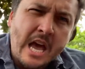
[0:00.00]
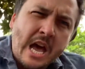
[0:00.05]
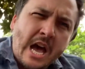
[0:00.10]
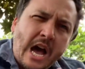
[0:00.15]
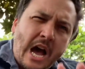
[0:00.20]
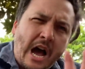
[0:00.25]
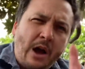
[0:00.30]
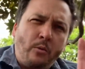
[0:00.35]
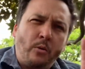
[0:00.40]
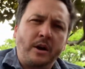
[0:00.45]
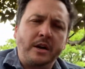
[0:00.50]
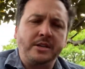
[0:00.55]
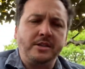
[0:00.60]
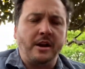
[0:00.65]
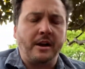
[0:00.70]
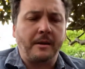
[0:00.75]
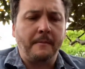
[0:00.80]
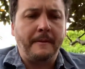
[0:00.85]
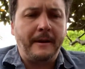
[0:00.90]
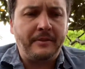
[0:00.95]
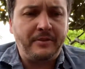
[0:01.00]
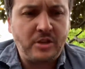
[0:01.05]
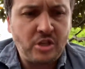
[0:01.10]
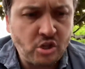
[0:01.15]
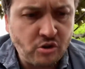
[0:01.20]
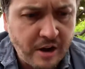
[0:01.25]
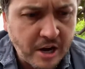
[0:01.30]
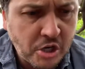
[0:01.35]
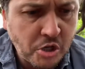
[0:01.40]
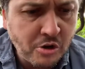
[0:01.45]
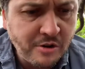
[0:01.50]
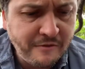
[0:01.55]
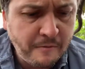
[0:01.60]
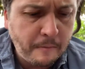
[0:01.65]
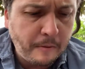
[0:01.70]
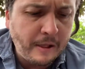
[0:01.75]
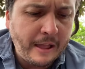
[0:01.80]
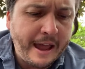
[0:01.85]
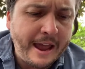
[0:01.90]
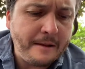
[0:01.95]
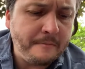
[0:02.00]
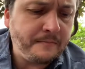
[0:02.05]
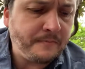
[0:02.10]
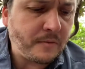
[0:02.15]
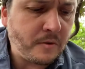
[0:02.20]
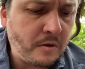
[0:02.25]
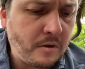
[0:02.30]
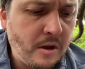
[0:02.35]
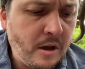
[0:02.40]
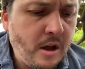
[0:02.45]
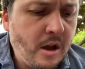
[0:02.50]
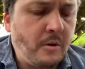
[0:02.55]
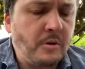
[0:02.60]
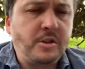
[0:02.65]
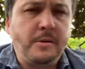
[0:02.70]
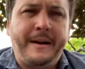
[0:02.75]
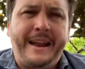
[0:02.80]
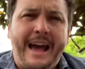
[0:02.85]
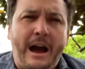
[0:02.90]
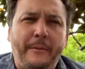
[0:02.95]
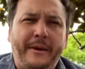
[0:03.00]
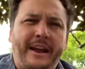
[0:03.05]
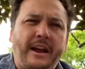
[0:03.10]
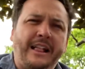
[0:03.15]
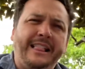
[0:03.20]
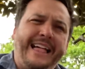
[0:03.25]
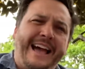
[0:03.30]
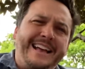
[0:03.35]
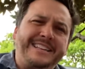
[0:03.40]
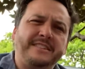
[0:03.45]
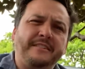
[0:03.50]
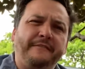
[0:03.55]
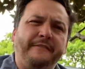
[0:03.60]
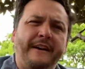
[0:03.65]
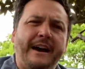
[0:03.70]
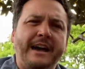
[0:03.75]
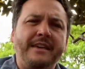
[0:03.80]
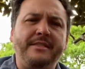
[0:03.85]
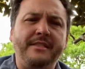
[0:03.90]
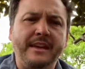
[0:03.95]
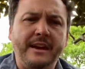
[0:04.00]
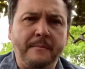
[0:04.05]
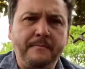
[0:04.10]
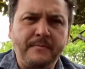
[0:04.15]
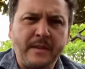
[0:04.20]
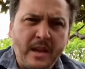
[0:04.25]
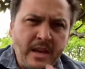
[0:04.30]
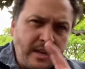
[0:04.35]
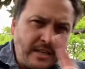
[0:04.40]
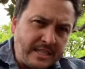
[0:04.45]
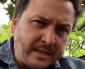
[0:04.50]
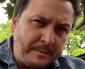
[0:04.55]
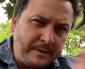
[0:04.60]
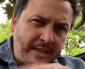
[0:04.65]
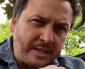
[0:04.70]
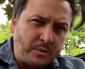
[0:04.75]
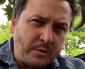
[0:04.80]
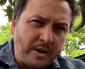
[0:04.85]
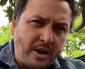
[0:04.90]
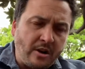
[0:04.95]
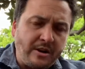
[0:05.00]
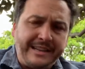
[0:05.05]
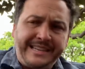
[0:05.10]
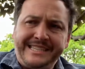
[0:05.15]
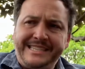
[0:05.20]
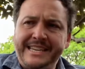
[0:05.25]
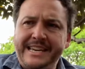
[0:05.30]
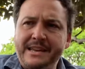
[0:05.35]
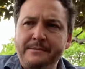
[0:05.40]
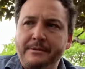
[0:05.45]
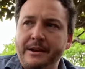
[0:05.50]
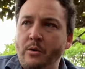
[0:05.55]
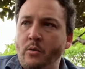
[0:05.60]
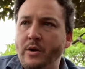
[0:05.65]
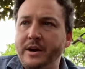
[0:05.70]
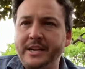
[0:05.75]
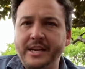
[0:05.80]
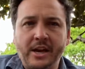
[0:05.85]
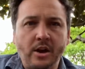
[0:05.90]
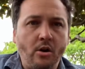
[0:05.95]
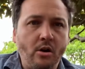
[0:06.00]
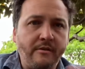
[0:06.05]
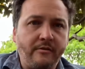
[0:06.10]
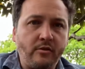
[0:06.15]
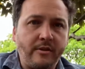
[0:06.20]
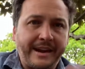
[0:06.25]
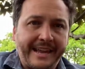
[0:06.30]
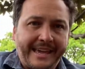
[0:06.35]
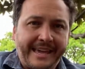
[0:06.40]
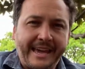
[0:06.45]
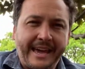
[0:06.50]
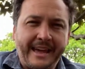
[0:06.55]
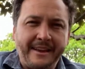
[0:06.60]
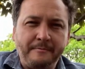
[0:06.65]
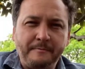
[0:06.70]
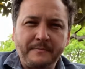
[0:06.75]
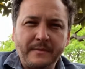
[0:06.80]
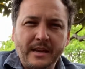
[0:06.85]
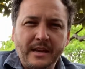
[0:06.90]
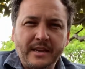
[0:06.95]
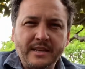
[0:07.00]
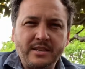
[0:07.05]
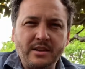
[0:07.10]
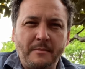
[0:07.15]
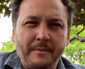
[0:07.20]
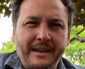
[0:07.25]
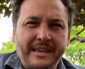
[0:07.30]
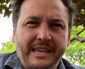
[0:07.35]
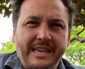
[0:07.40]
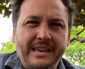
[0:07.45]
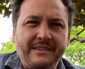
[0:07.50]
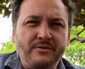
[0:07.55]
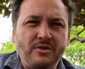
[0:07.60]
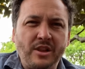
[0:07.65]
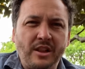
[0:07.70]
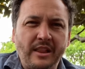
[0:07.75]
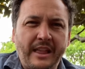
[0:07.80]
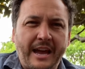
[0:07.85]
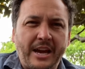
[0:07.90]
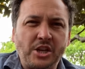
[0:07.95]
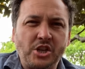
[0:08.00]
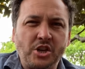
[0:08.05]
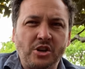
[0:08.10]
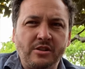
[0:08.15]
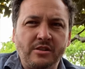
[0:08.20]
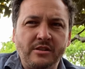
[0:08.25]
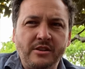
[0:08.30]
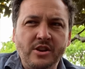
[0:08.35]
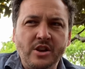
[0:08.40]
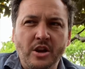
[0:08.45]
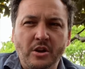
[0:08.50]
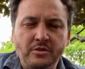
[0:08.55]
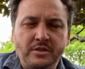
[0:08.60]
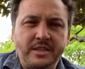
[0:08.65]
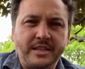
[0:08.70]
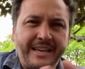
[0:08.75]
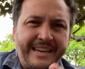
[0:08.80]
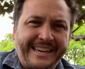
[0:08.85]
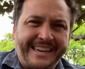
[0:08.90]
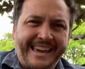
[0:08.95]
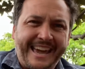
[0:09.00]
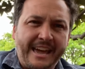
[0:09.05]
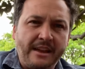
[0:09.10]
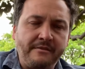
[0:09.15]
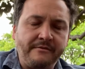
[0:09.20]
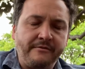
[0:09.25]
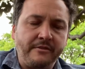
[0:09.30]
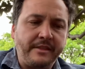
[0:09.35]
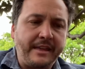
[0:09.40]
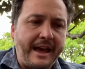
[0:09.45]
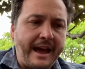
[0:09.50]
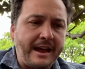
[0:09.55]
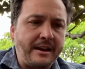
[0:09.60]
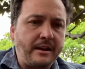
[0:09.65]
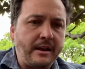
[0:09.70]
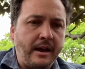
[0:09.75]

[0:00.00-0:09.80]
We're going to talk about the structure of a play. We're going to talk about how we classify them. Some of this we already did, but I wanted to go over it again. So I'm going to give you the lecture notes again for that.